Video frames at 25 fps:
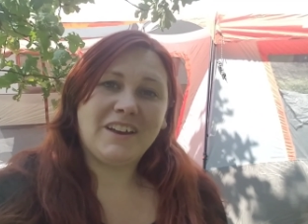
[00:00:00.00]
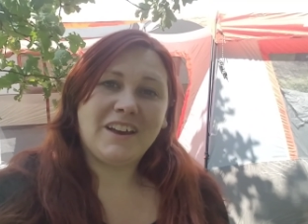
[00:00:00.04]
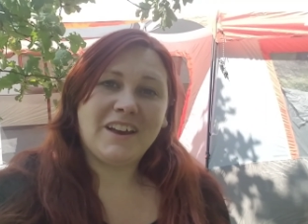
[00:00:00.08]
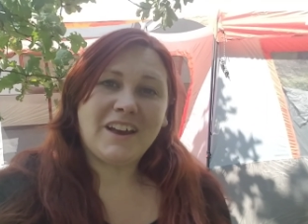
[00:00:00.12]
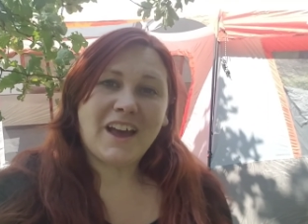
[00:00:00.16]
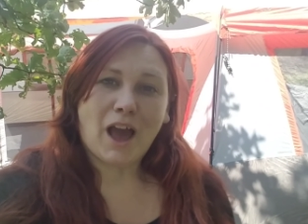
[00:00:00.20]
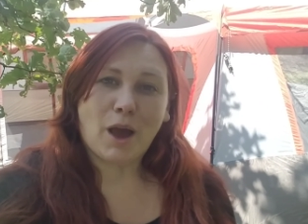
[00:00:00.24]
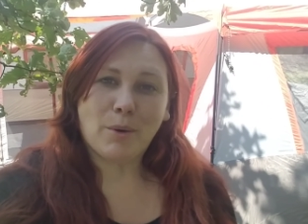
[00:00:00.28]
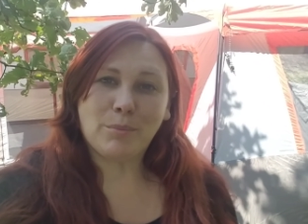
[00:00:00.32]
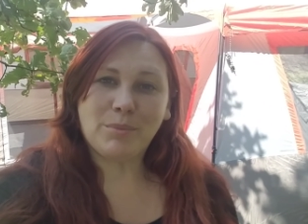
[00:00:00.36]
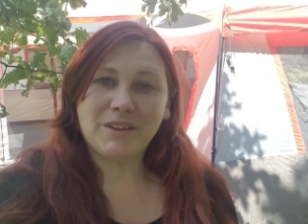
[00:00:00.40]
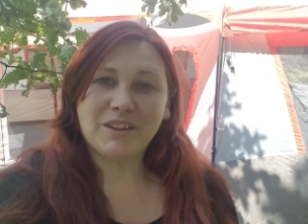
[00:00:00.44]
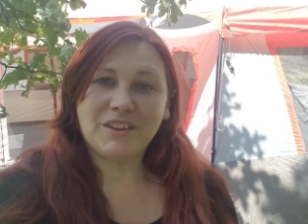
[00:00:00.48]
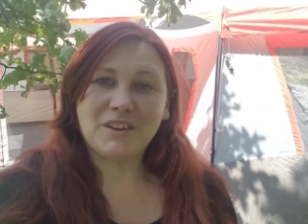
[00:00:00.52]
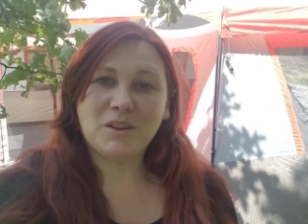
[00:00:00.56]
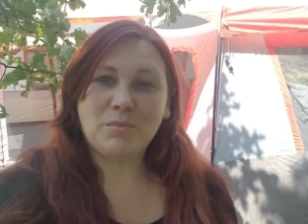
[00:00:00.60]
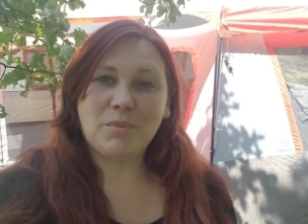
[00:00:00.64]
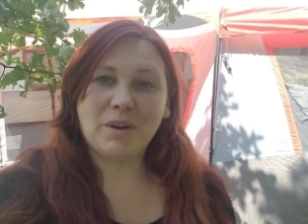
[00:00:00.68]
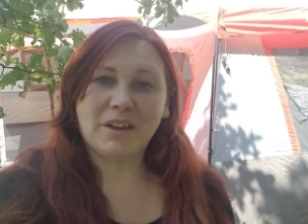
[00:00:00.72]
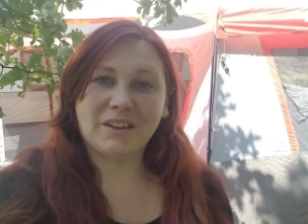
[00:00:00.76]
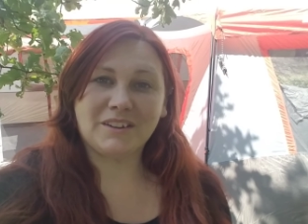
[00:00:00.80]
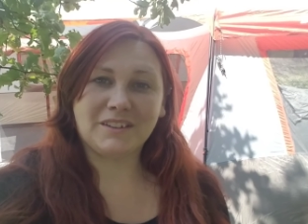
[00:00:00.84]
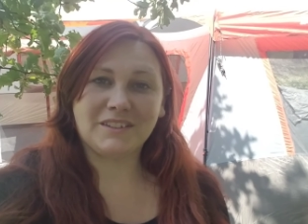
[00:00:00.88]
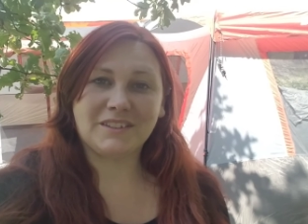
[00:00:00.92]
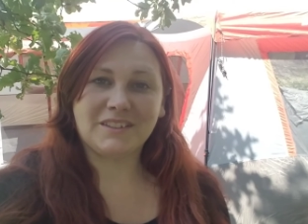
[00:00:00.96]
Happy
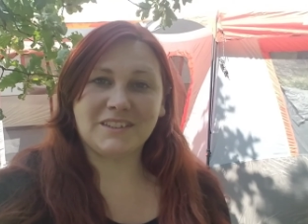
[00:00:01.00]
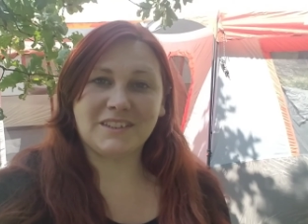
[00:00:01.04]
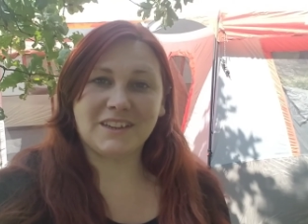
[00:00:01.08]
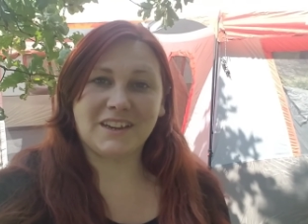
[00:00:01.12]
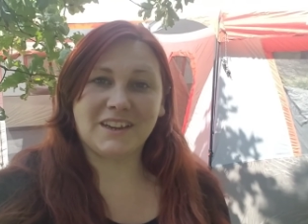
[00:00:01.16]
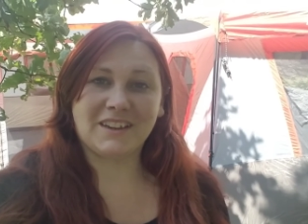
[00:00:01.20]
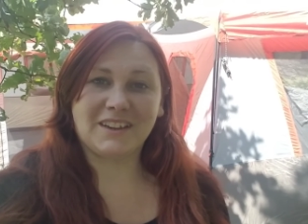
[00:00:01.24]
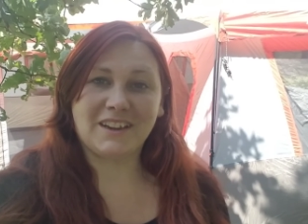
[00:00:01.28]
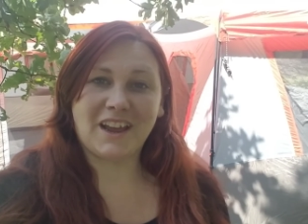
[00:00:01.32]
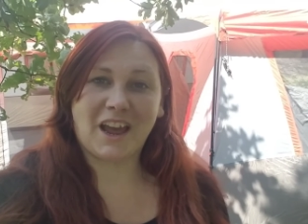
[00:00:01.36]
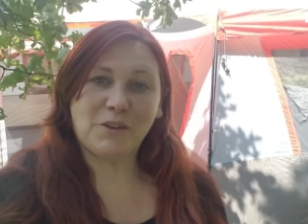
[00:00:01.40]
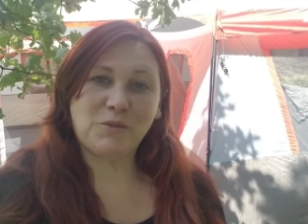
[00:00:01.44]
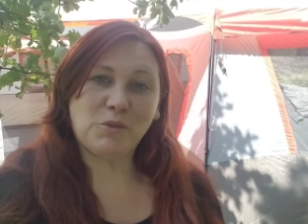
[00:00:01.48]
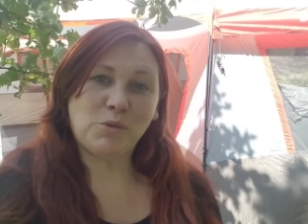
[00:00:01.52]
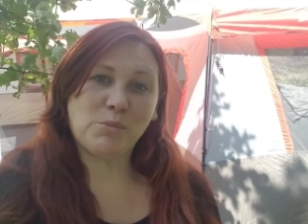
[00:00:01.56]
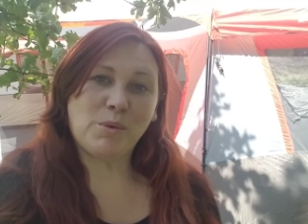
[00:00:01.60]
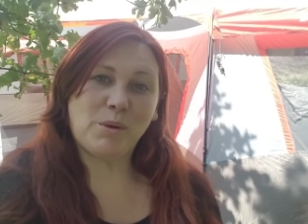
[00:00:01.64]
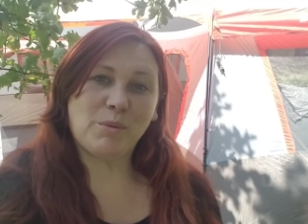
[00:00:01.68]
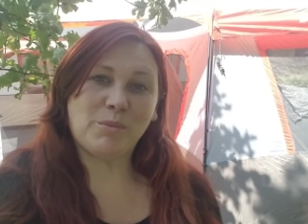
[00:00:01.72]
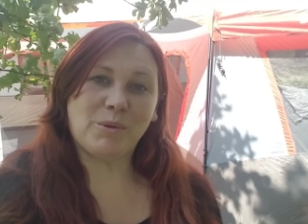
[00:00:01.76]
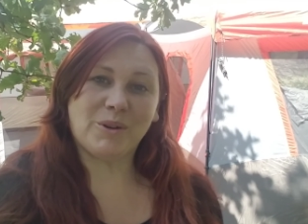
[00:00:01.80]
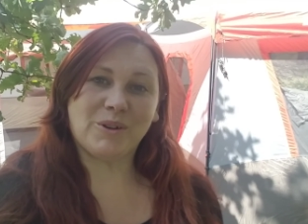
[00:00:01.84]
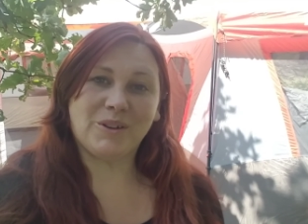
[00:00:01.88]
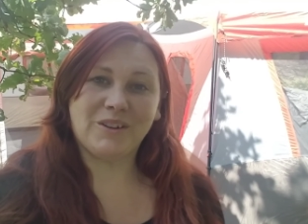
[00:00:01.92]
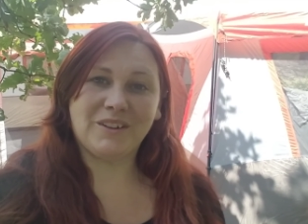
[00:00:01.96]
Independence Day, and
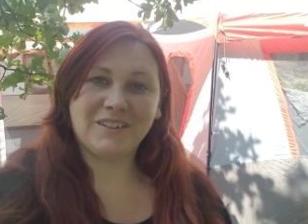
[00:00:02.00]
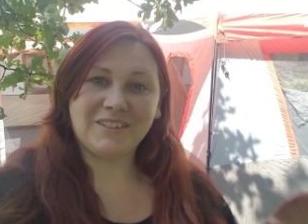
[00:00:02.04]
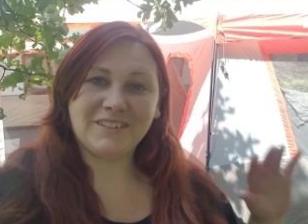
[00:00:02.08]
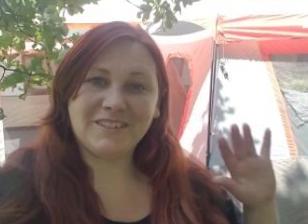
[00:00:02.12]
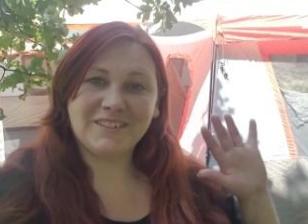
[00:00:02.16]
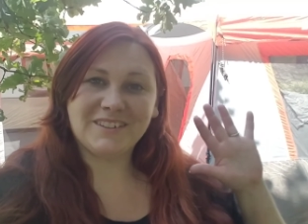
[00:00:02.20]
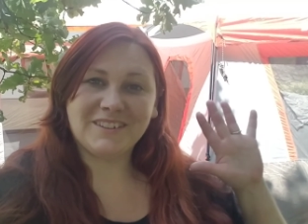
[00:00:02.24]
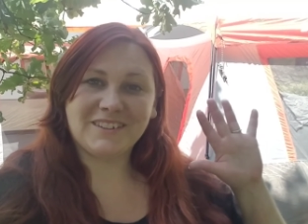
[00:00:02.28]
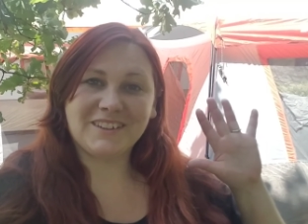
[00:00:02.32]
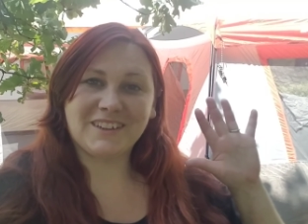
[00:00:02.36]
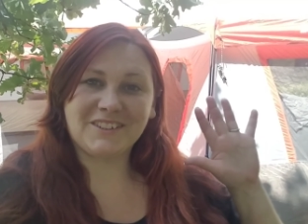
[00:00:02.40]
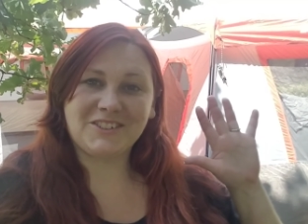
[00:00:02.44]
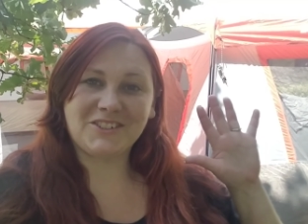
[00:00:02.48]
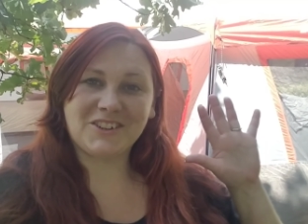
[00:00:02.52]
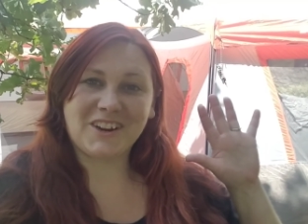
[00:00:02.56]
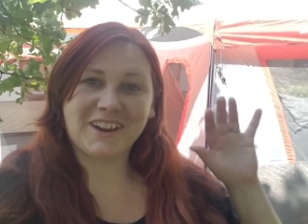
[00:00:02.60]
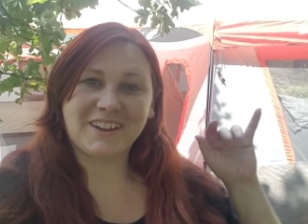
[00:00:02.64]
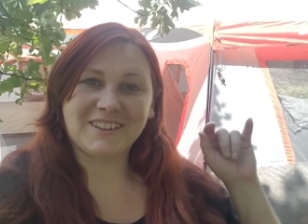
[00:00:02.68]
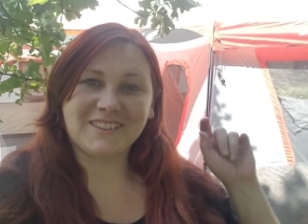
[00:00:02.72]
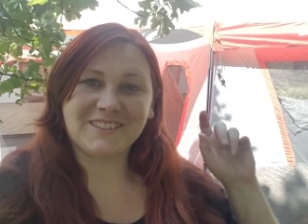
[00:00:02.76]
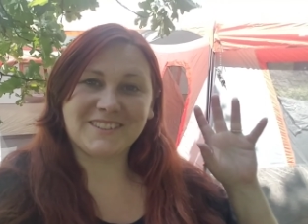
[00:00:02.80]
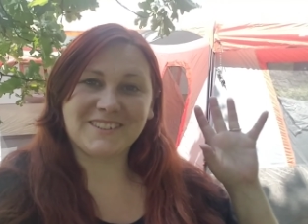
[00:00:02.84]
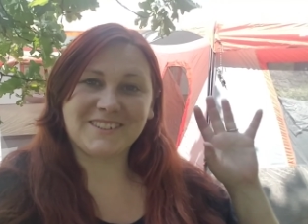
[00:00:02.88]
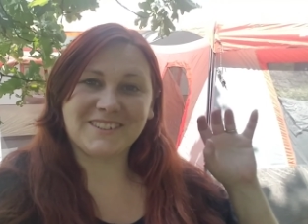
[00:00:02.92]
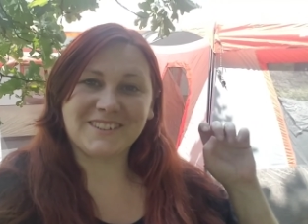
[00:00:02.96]
remember, get your
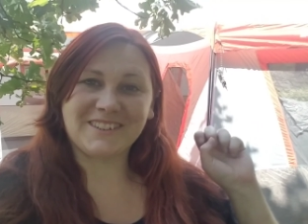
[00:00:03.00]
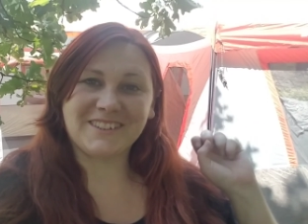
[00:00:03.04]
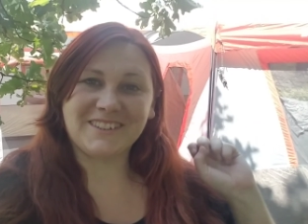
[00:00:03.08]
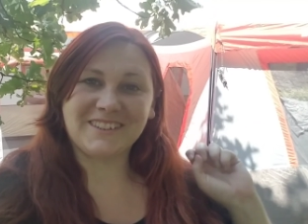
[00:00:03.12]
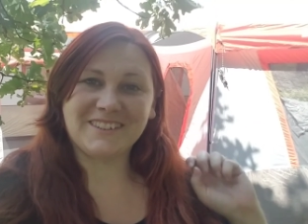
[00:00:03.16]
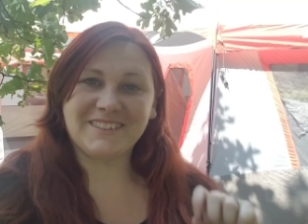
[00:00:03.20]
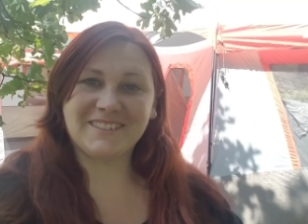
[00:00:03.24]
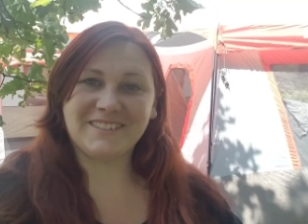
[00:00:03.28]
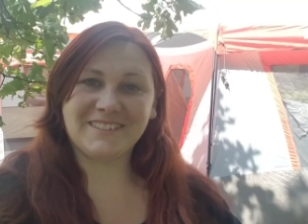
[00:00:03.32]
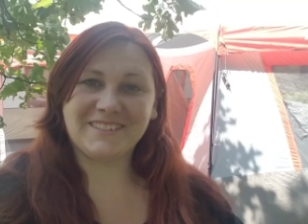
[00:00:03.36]
hands dirty.